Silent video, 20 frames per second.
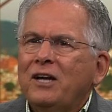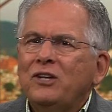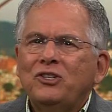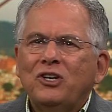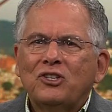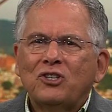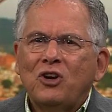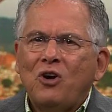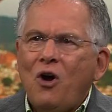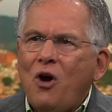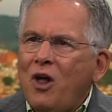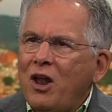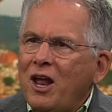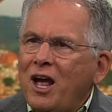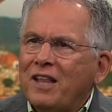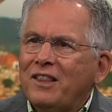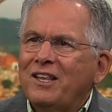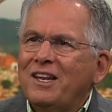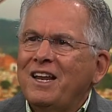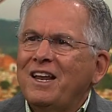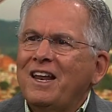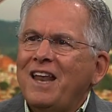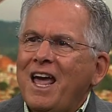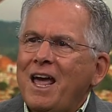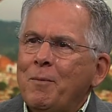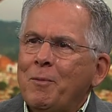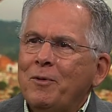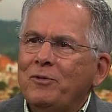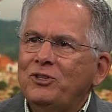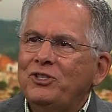just call out in the
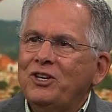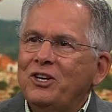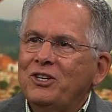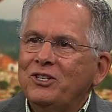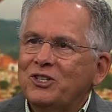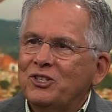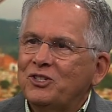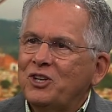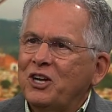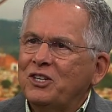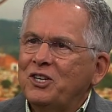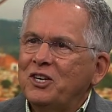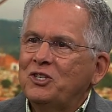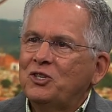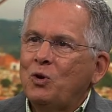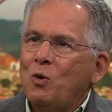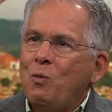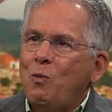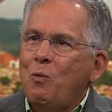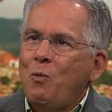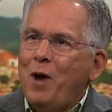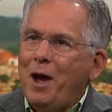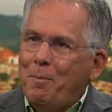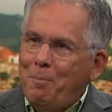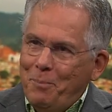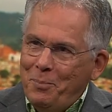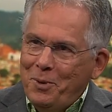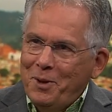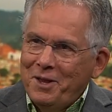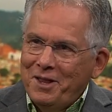name of Jesus because it's a
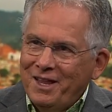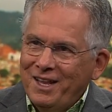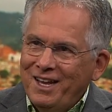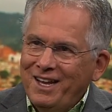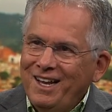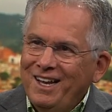weapon.